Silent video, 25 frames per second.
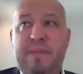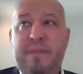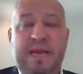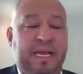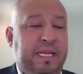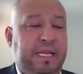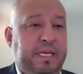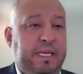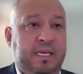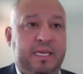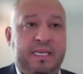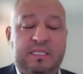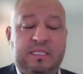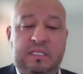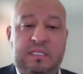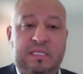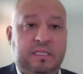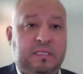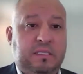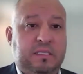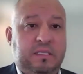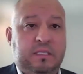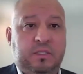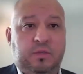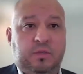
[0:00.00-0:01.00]
many
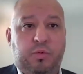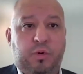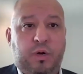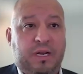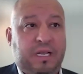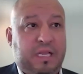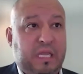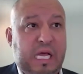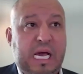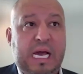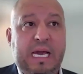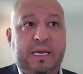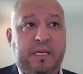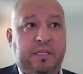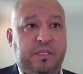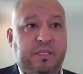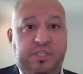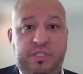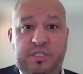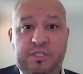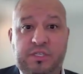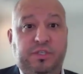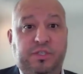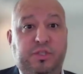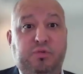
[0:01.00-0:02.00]
just um,
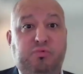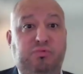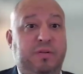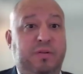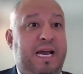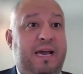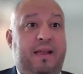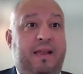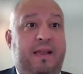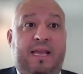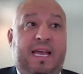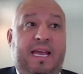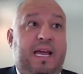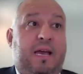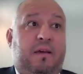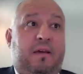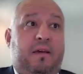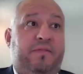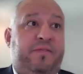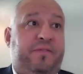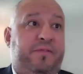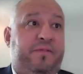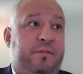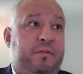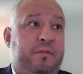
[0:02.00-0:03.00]
do not
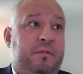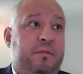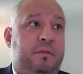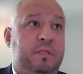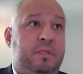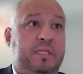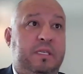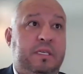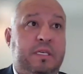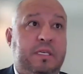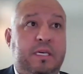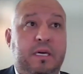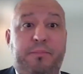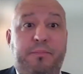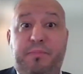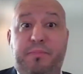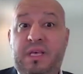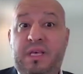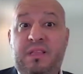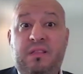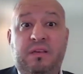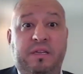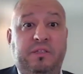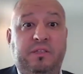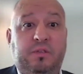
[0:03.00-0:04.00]
have the
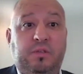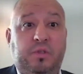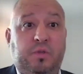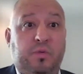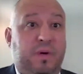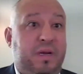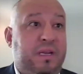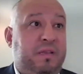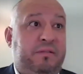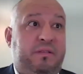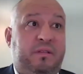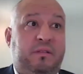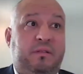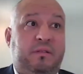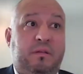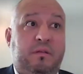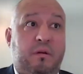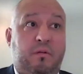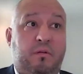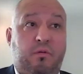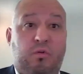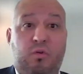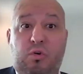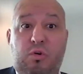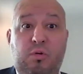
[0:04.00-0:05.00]
ability to do anything to
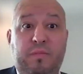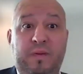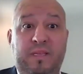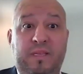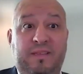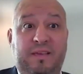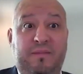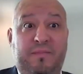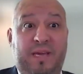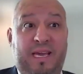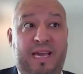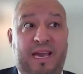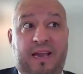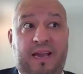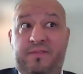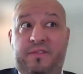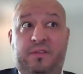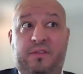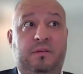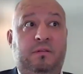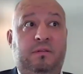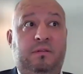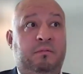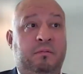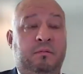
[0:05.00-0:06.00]
their home, and they may have
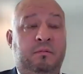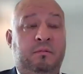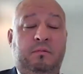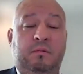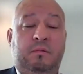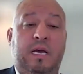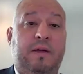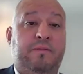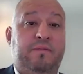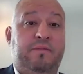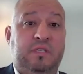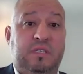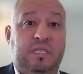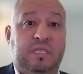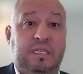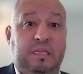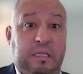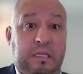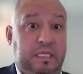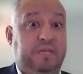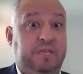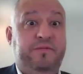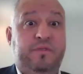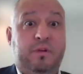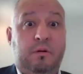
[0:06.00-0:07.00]
to obviously
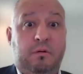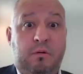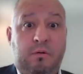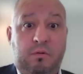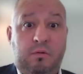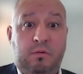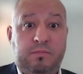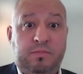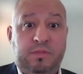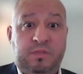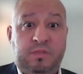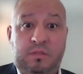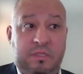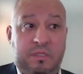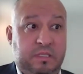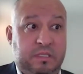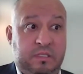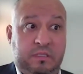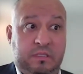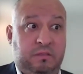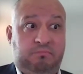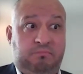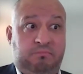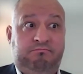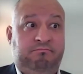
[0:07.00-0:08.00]
leave their homes
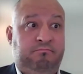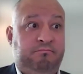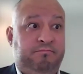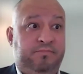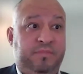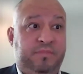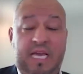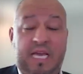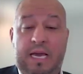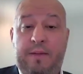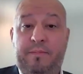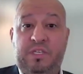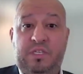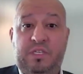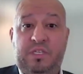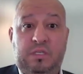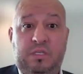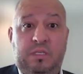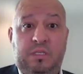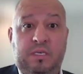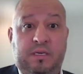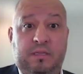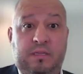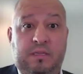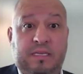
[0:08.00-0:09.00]
as damaged yeah.
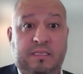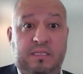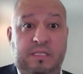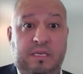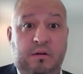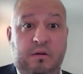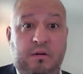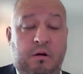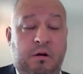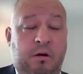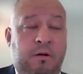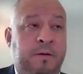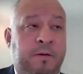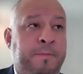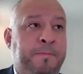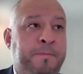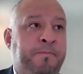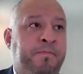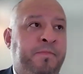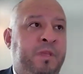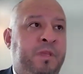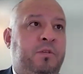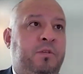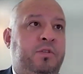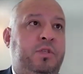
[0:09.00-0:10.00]
as, they, as they are.
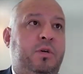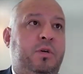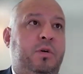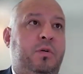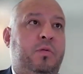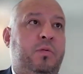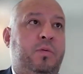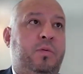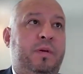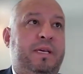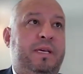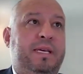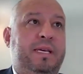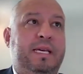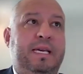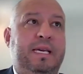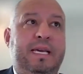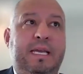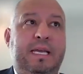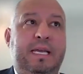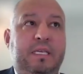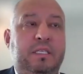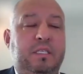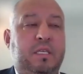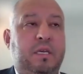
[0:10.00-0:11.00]
So it,
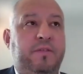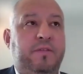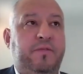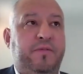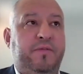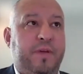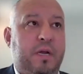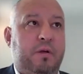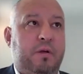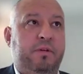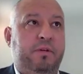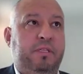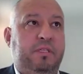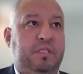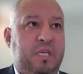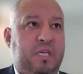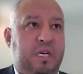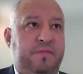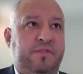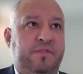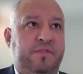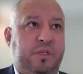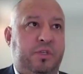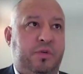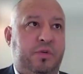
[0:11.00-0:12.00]
it is a very
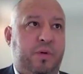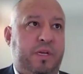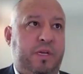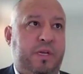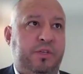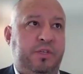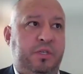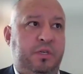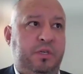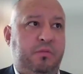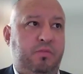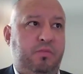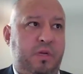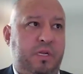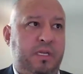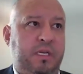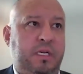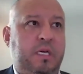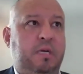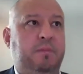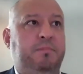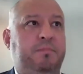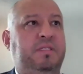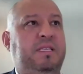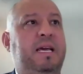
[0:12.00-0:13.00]
tough situation when
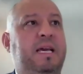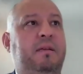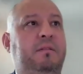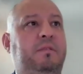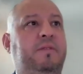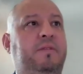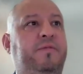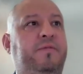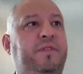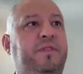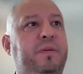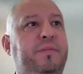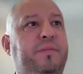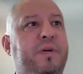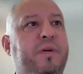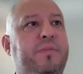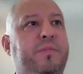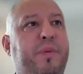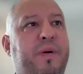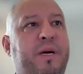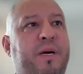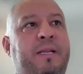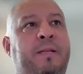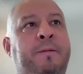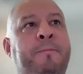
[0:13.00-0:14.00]
it comes down to
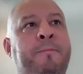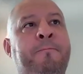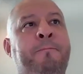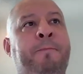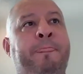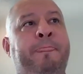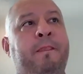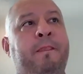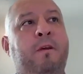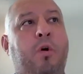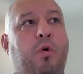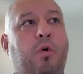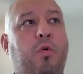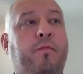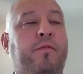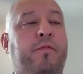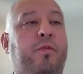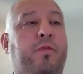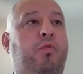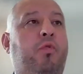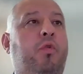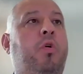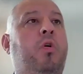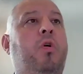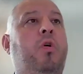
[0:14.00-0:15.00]
FEMA. But
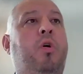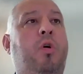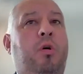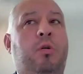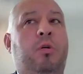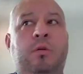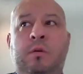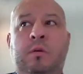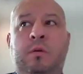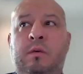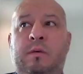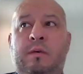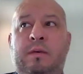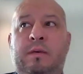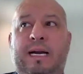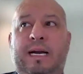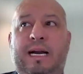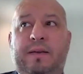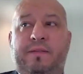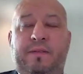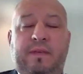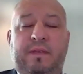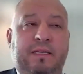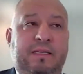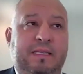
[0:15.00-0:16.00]
overall,
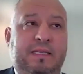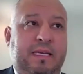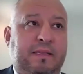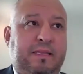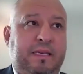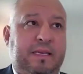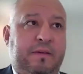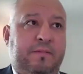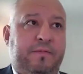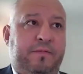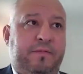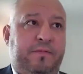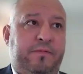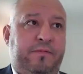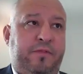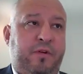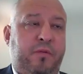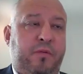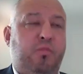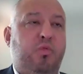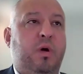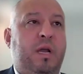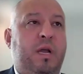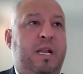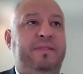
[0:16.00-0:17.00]
I think that they've,
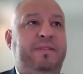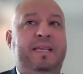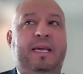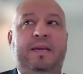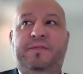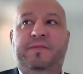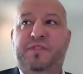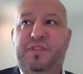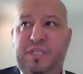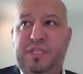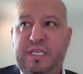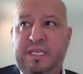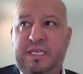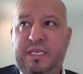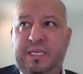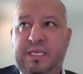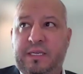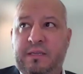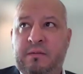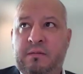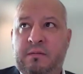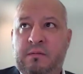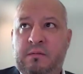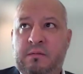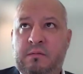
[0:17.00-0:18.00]
from what they've
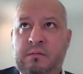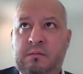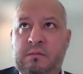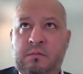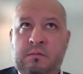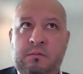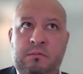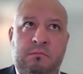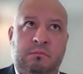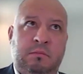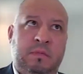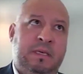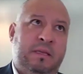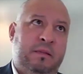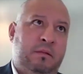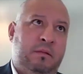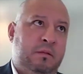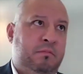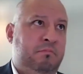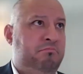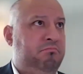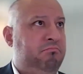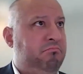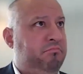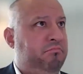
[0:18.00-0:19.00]
seen
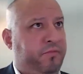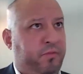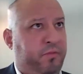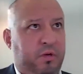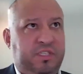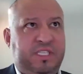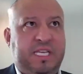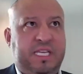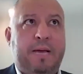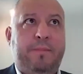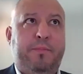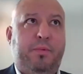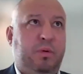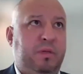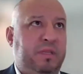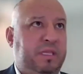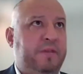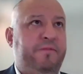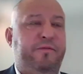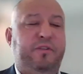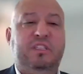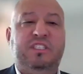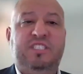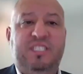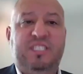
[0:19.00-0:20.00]
in, for example, in
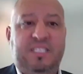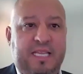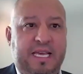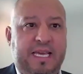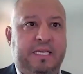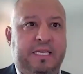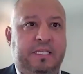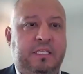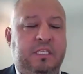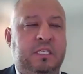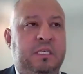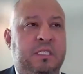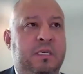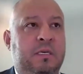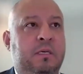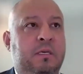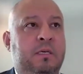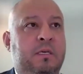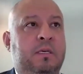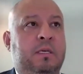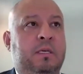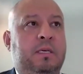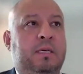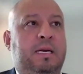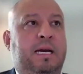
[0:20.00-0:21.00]
different states,
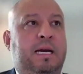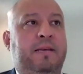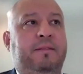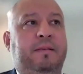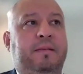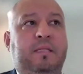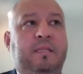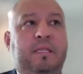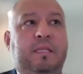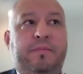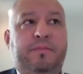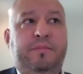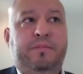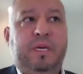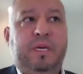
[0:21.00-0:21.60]
I think they're